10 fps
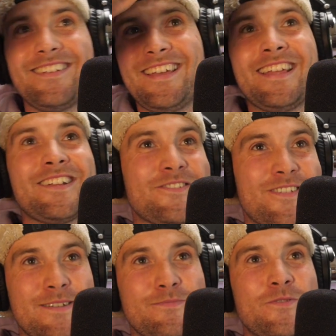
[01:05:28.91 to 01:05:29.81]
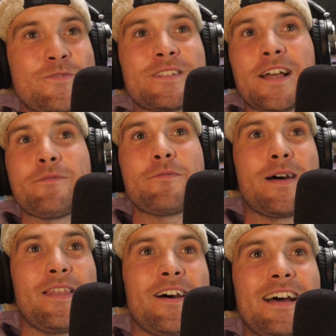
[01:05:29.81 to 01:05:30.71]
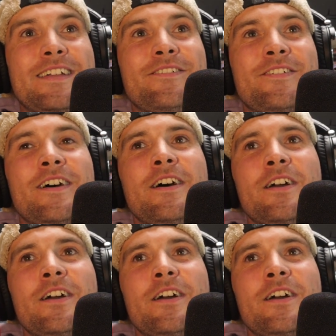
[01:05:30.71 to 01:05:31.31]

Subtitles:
Incredible time of my life.